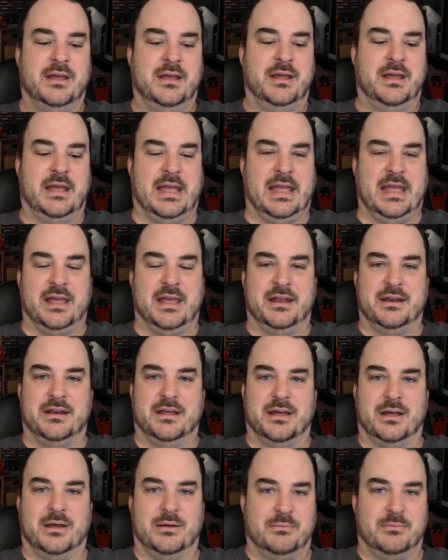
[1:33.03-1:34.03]
And
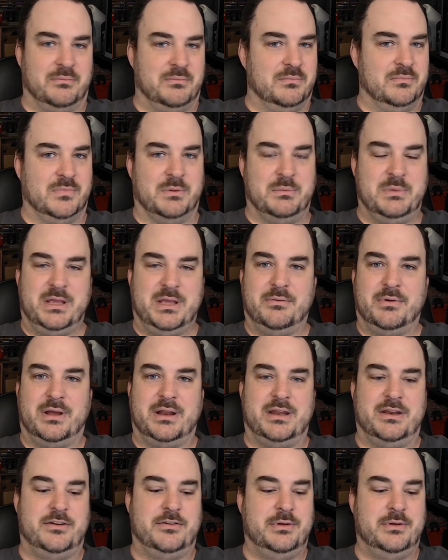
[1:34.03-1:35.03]
let me get
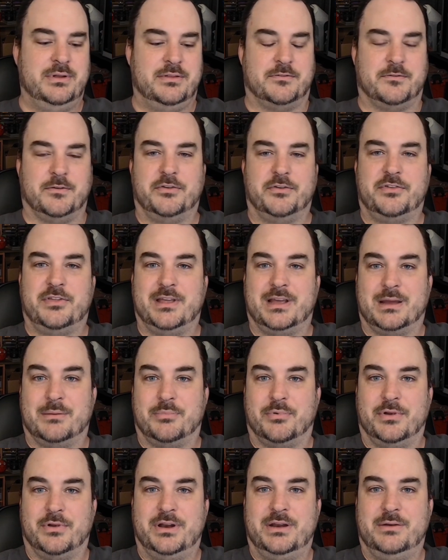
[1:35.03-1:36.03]
right into it. The first thing I
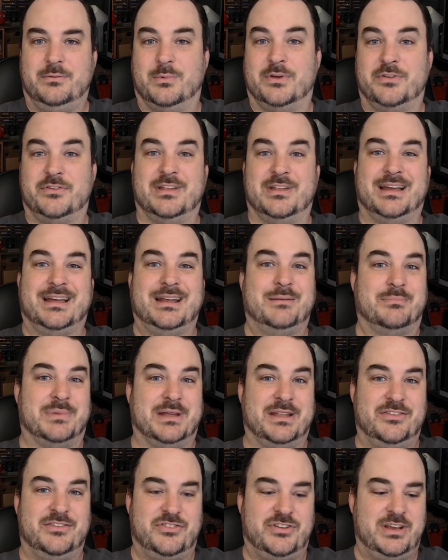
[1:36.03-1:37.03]
printed was not a
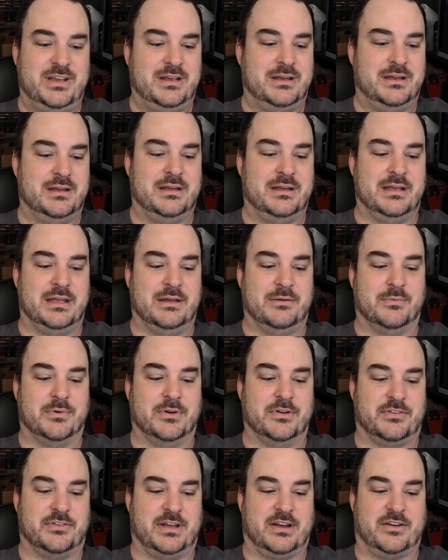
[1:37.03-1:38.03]
benchy. It
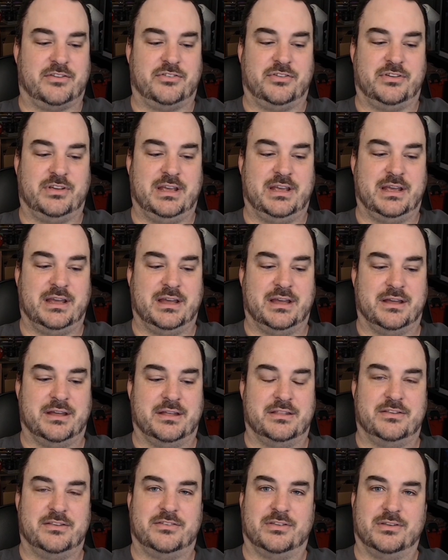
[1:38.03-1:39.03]
was actually
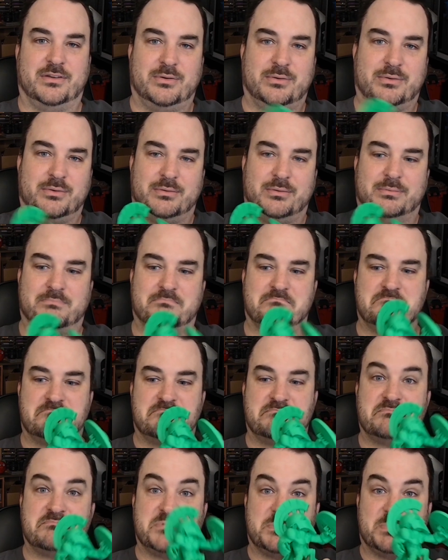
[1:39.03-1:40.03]
this little
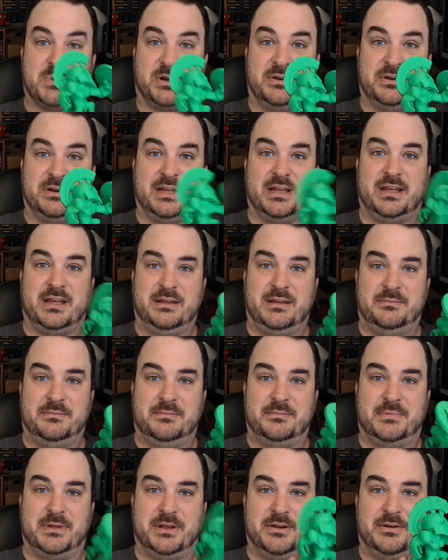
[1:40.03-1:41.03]
Spartan guy
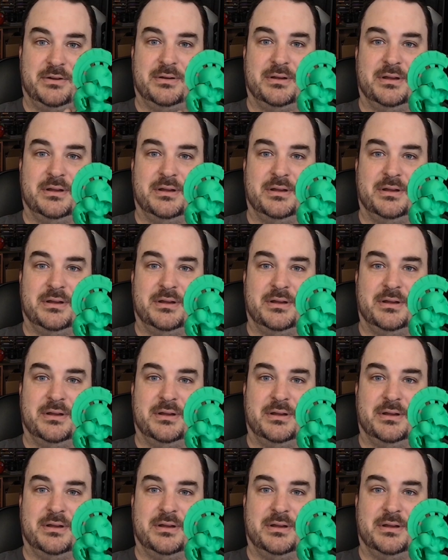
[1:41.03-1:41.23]
here.